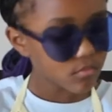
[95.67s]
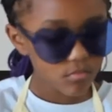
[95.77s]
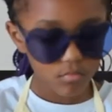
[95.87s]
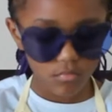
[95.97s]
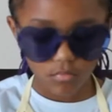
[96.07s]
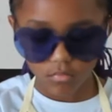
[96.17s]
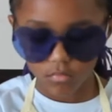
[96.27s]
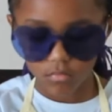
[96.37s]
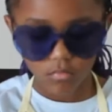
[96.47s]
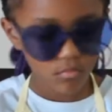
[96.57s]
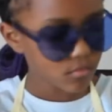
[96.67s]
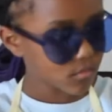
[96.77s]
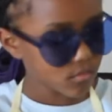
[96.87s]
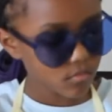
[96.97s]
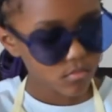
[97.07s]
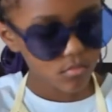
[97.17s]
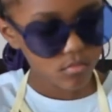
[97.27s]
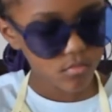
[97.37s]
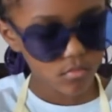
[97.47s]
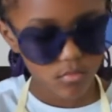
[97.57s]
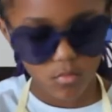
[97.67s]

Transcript: Nothing is said.